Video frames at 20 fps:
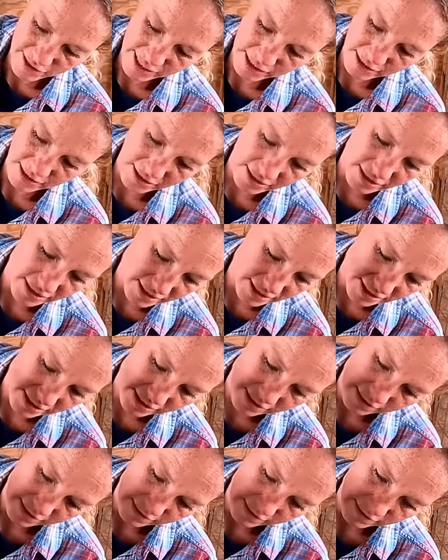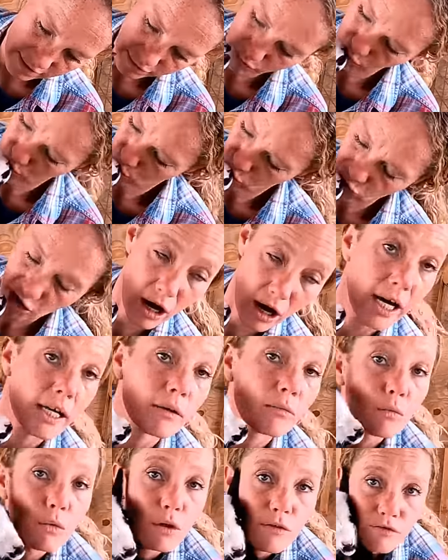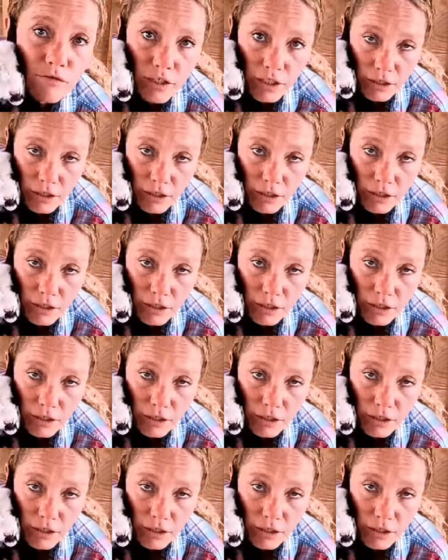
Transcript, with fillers: I did. All right, we'll